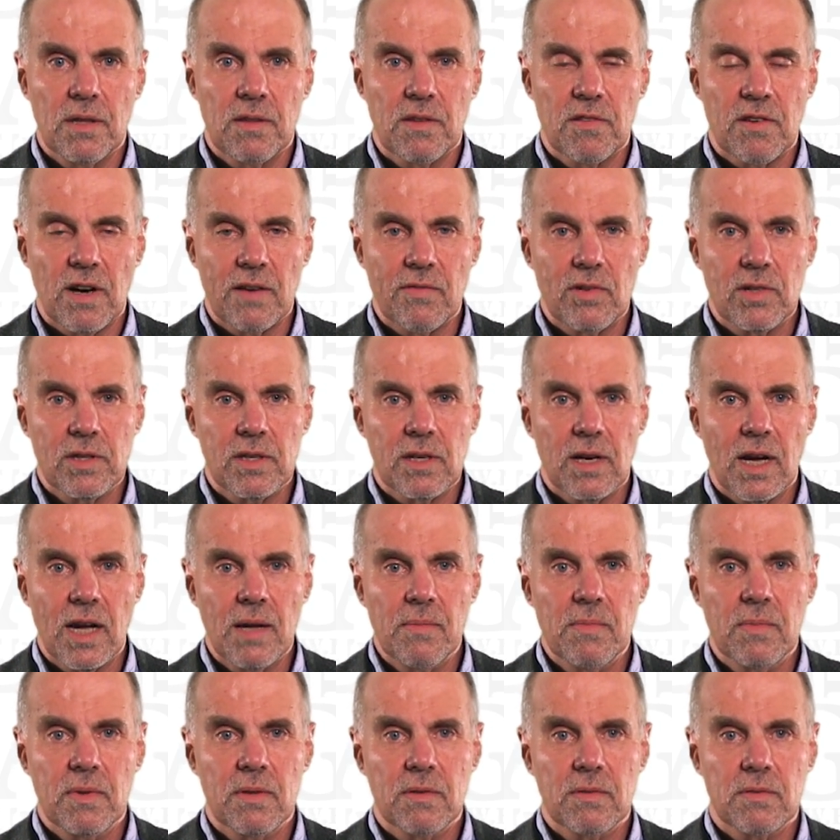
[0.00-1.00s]
travel
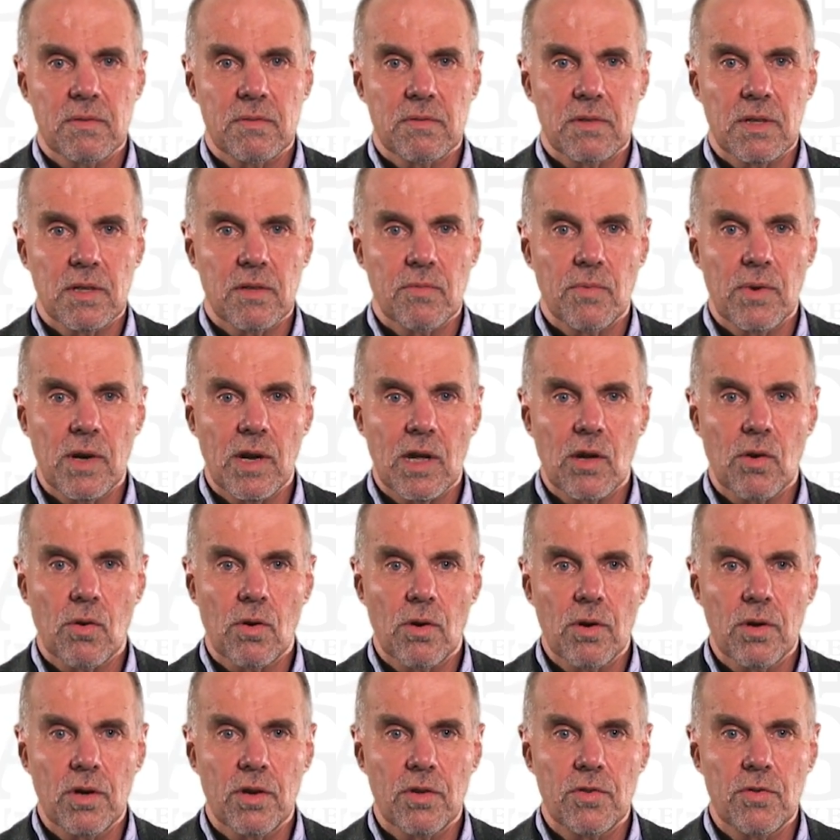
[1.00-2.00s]
time that we
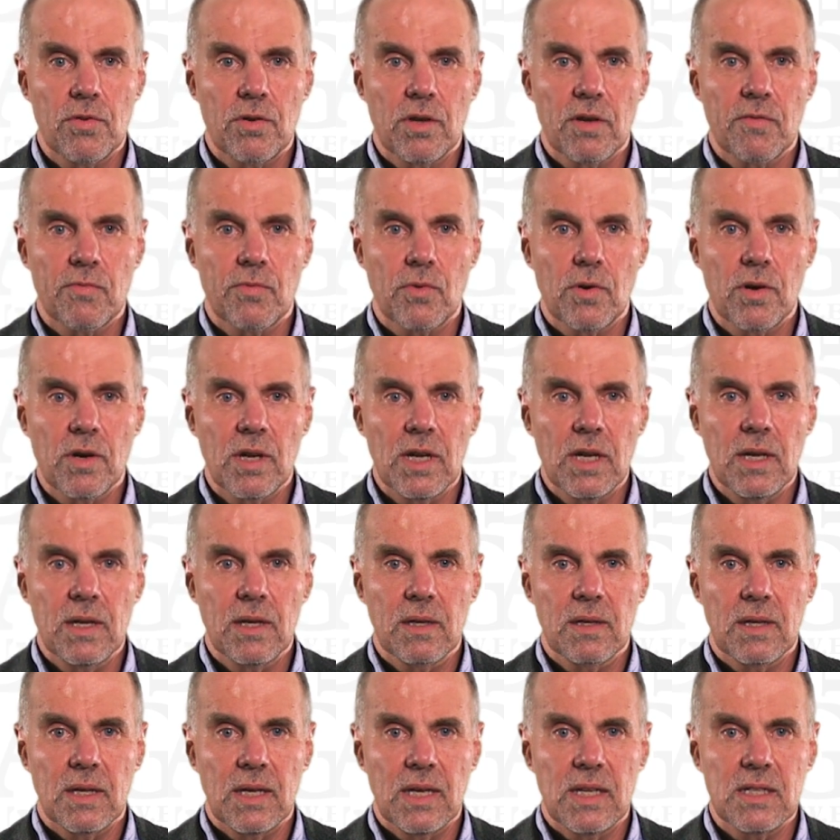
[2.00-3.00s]
record during
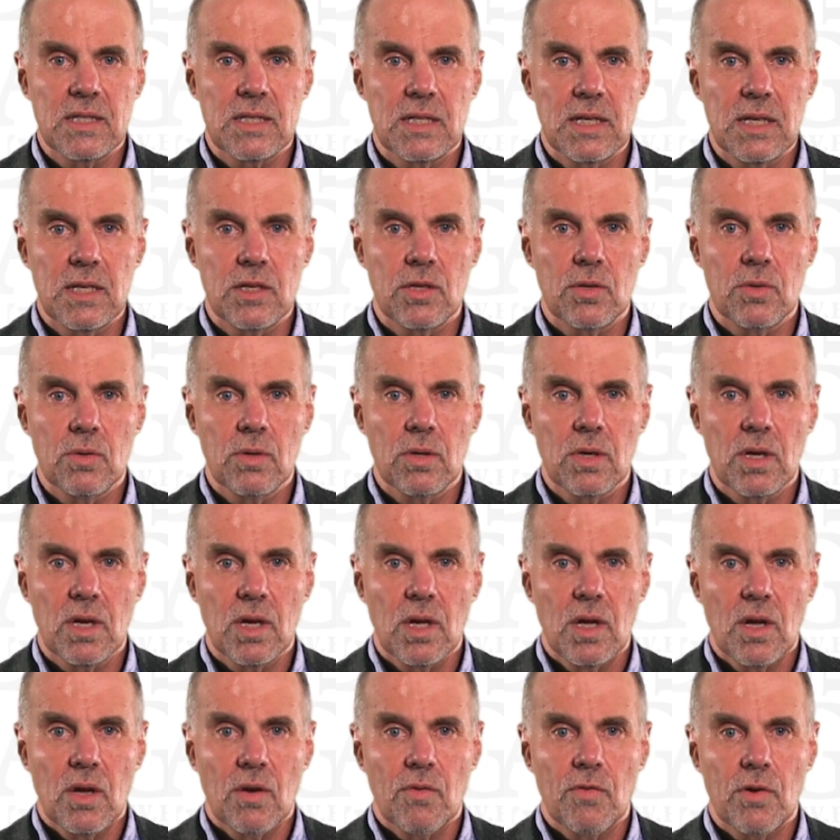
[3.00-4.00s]
4D in situ
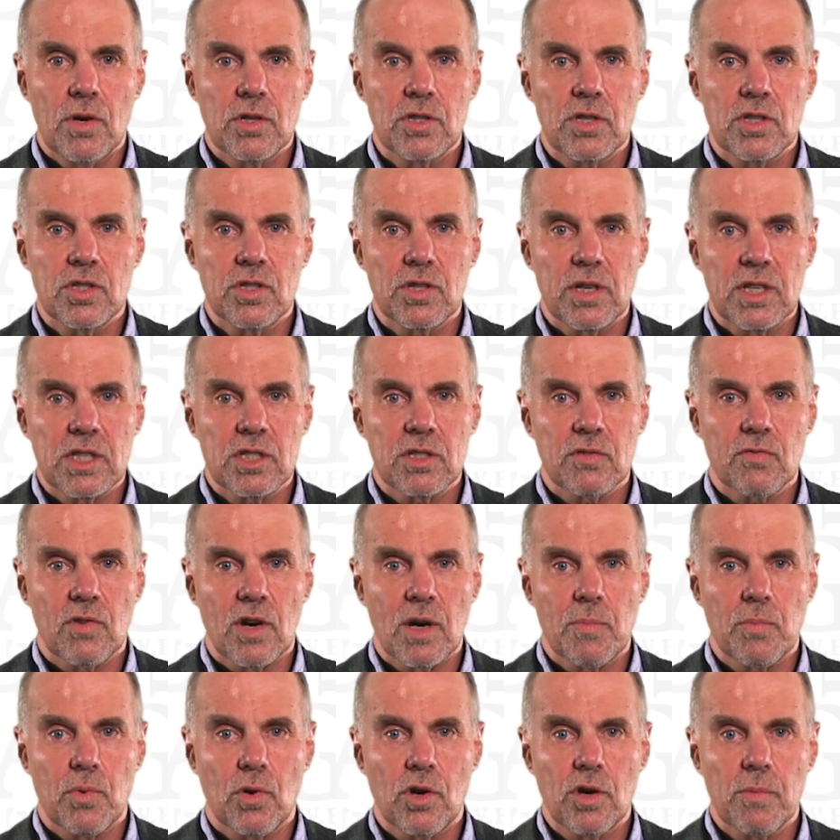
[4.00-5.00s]
versus
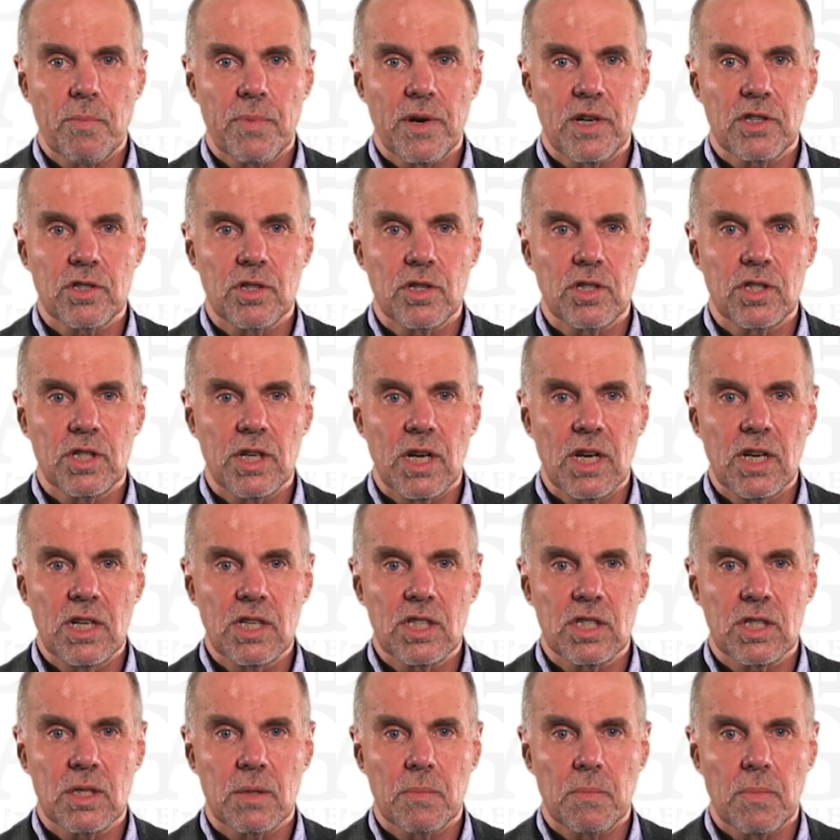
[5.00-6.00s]
reservoir pore pressure
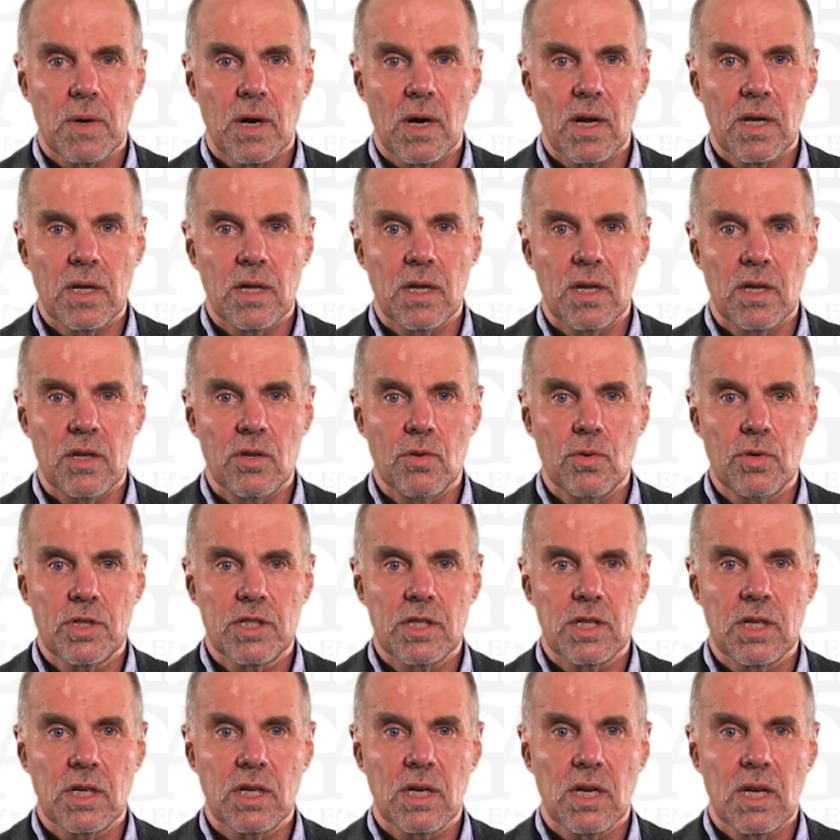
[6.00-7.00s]
change by
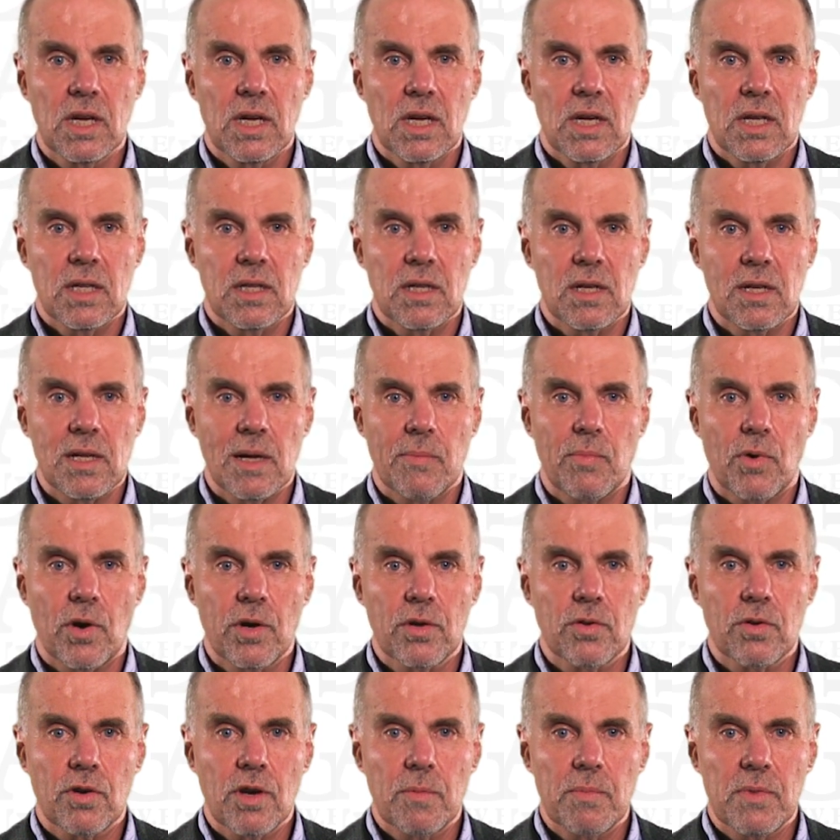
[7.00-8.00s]
using the
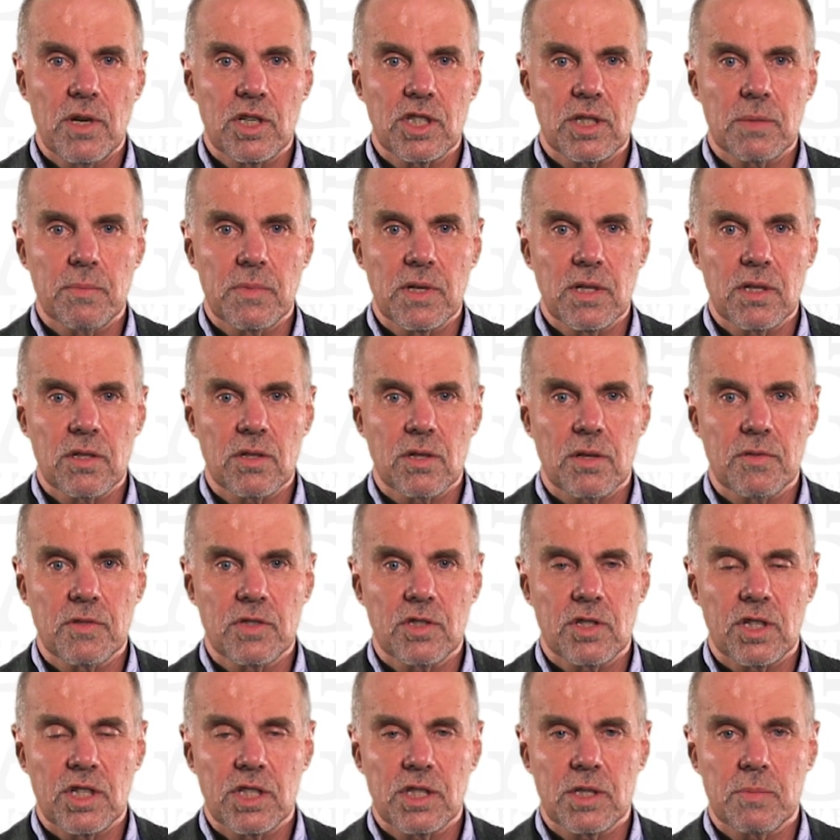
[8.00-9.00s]
laboratory measurement of
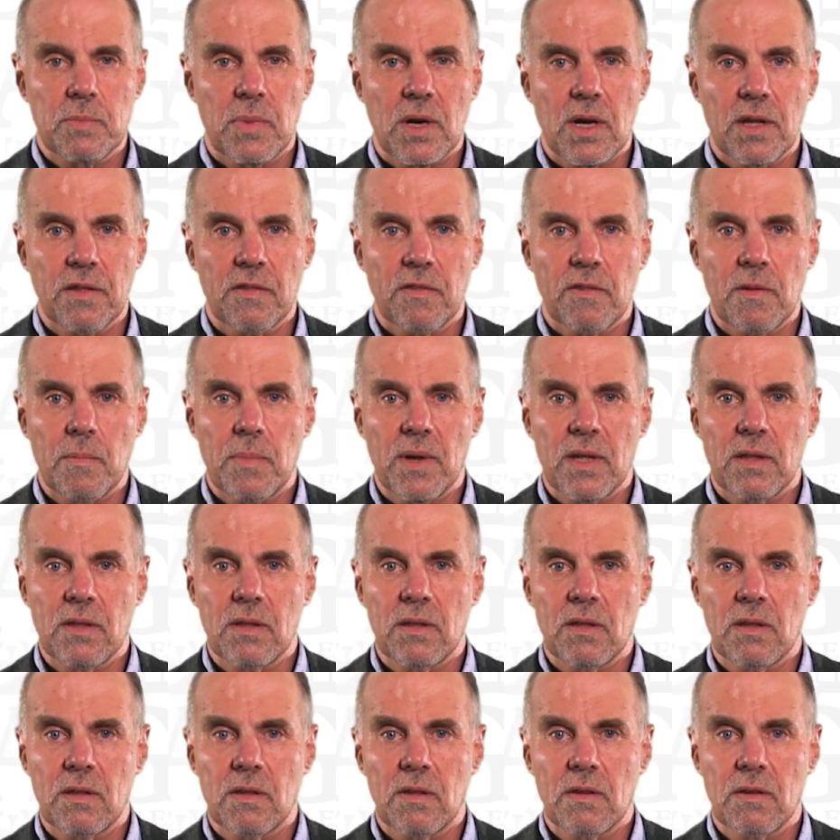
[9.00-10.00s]
stress path
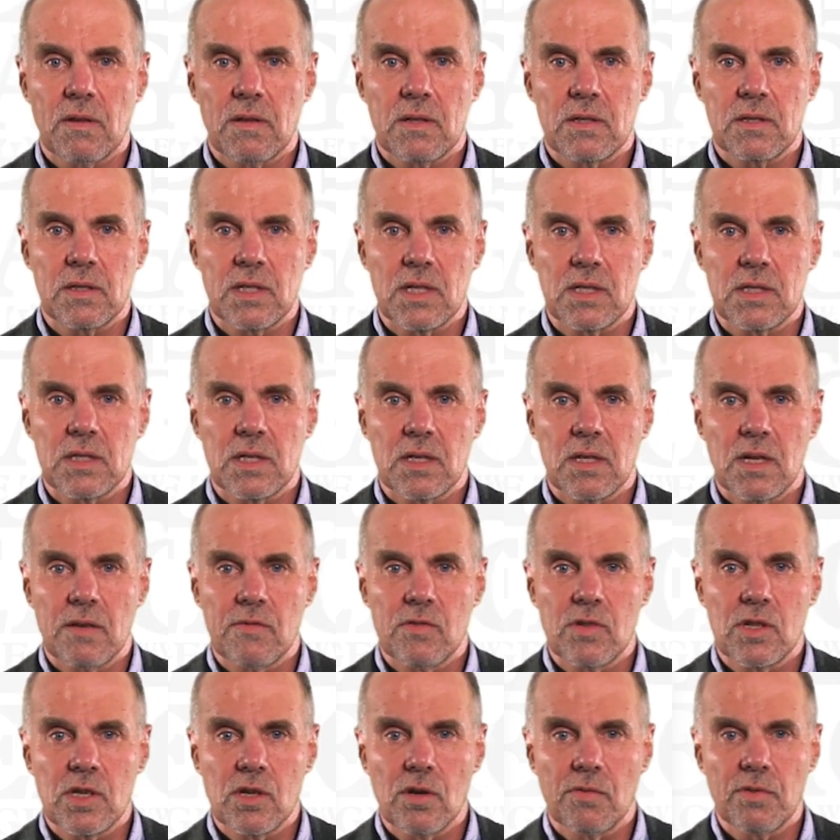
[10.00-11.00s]
dependent
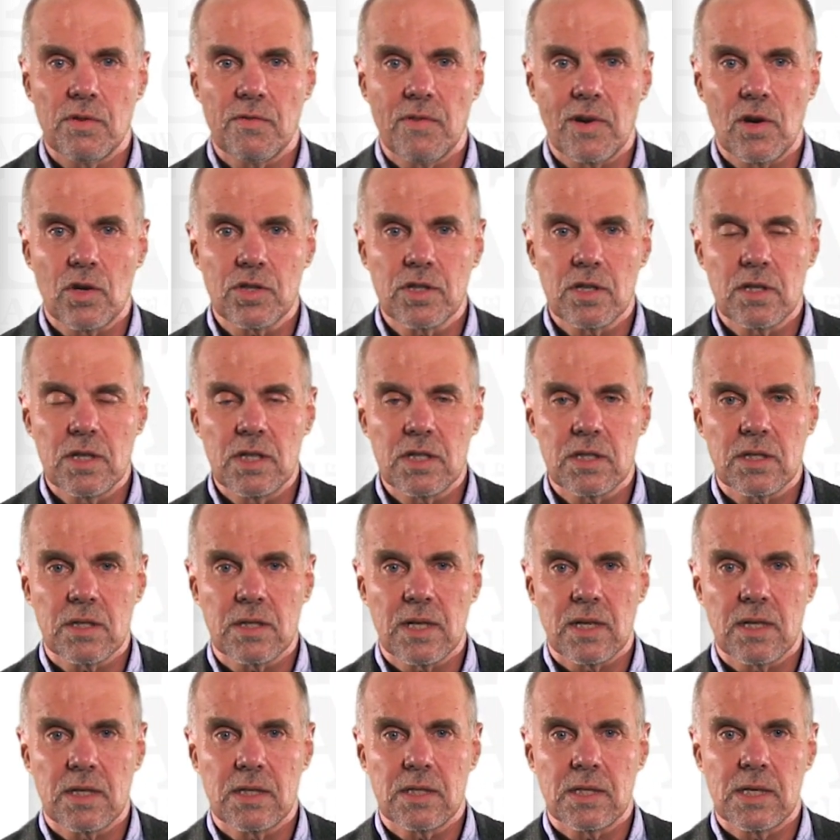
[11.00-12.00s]
sensitivity of the velocities.
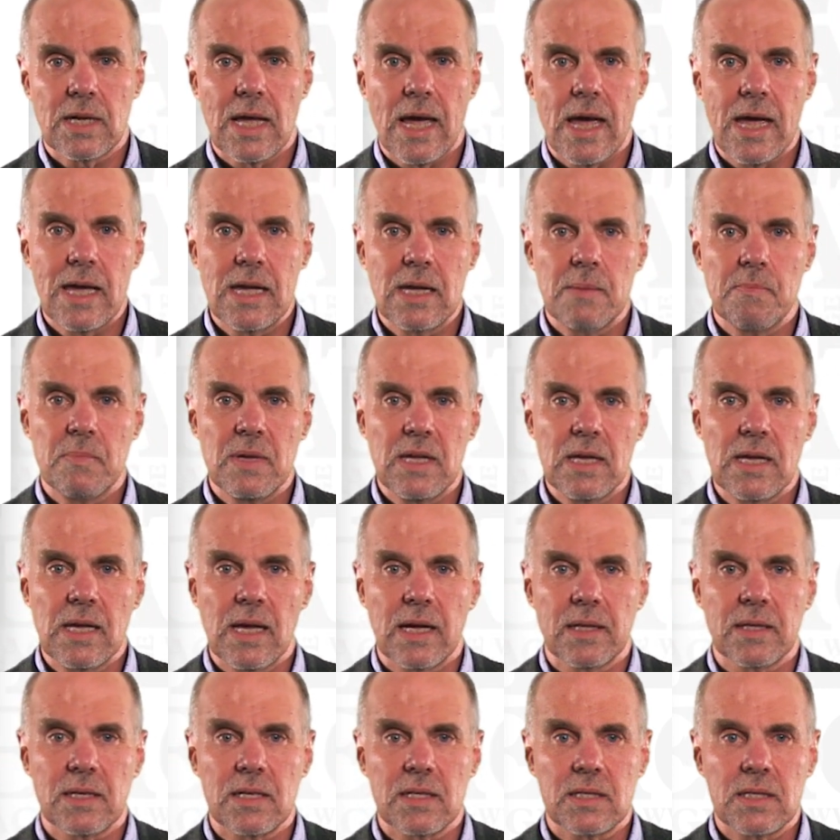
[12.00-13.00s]
That's the A, B,
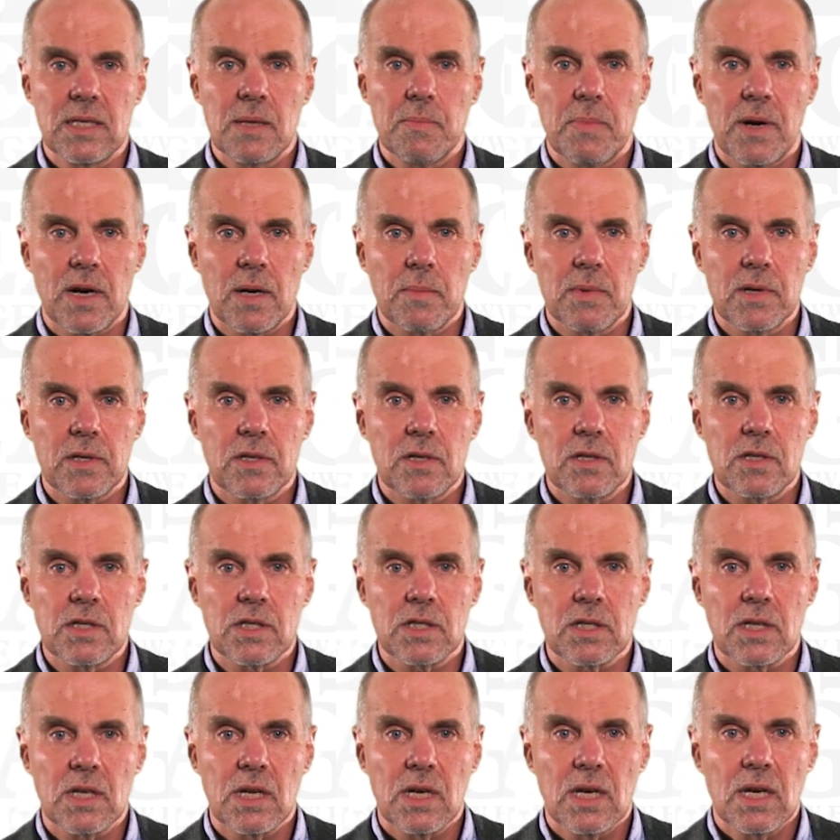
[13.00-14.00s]
and the C
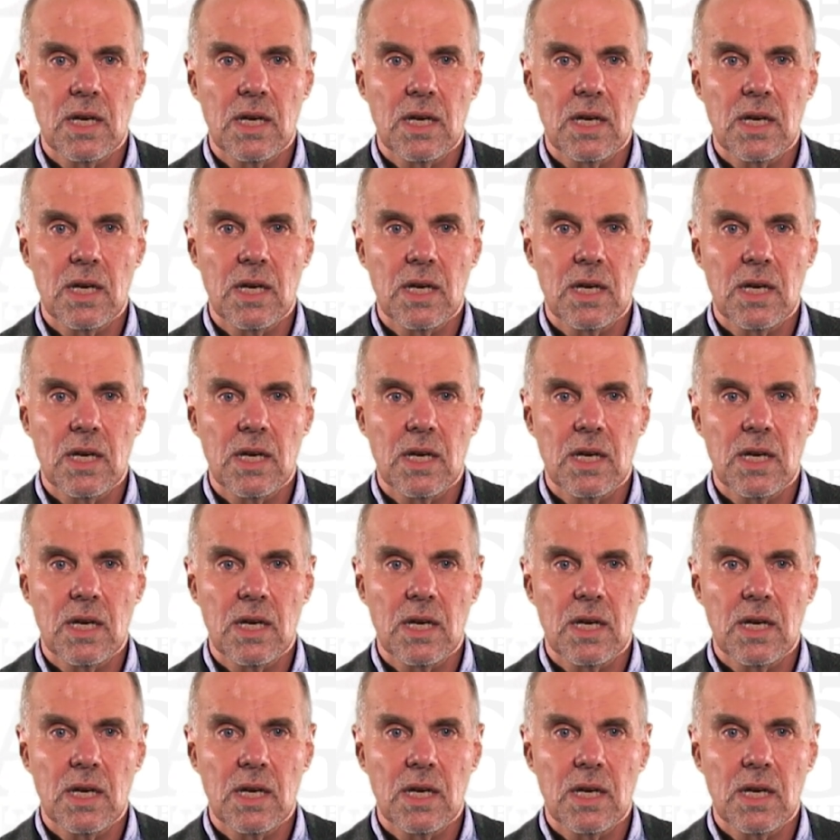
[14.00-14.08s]
parameters.